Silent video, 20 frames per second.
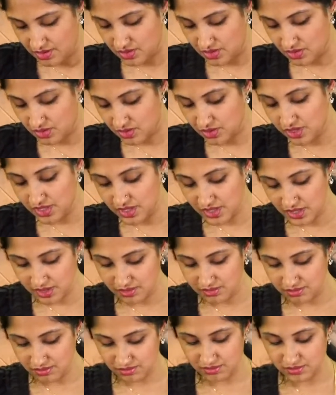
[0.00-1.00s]
You could
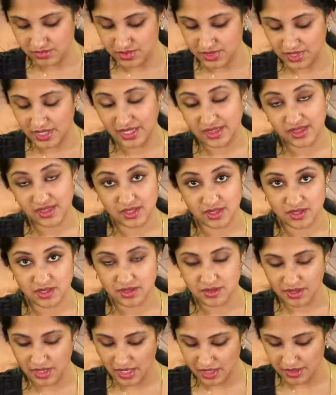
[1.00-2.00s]
eat this,